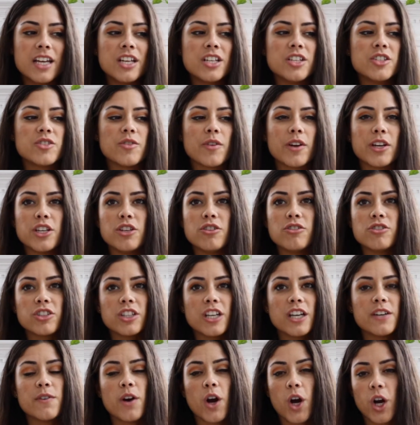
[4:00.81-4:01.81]
So I
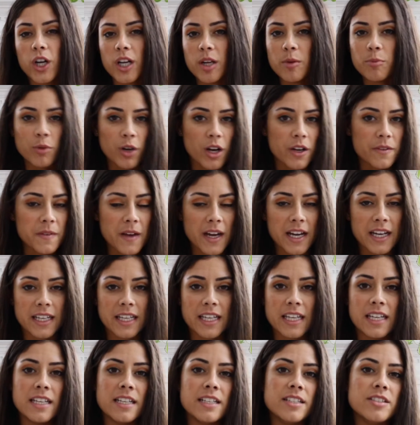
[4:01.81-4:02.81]
usually have already brought
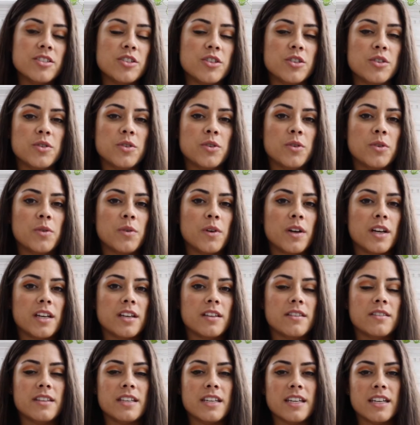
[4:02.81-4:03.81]
that into
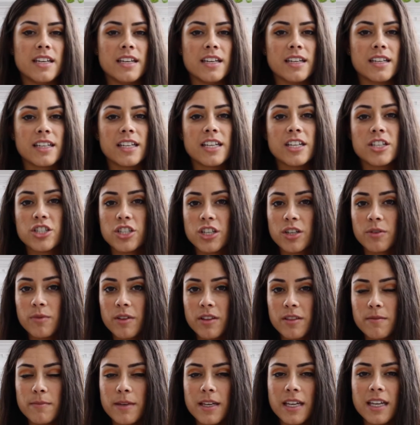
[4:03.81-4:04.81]
the kitchen
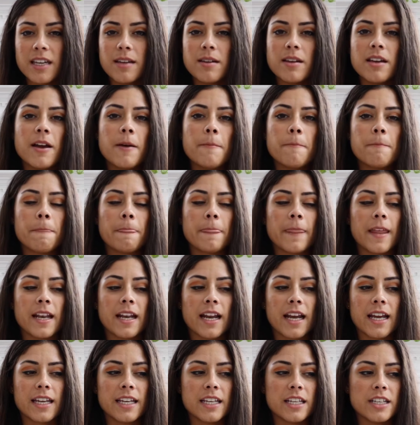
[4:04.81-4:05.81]
with me, and
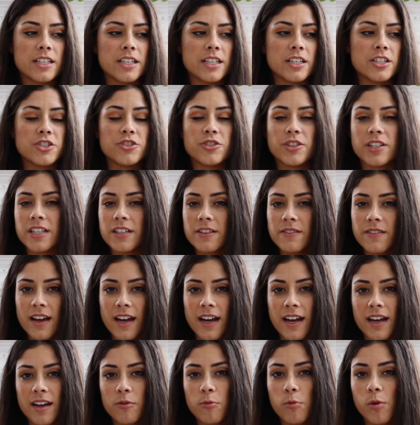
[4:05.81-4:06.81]
I can drink
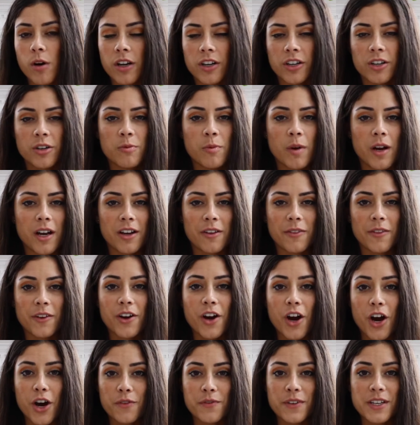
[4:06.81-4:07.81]
that water while the
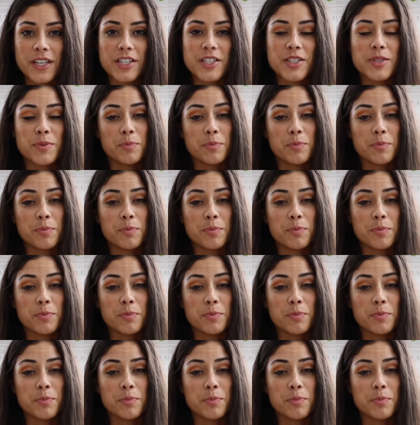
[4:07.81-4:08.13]
coffee is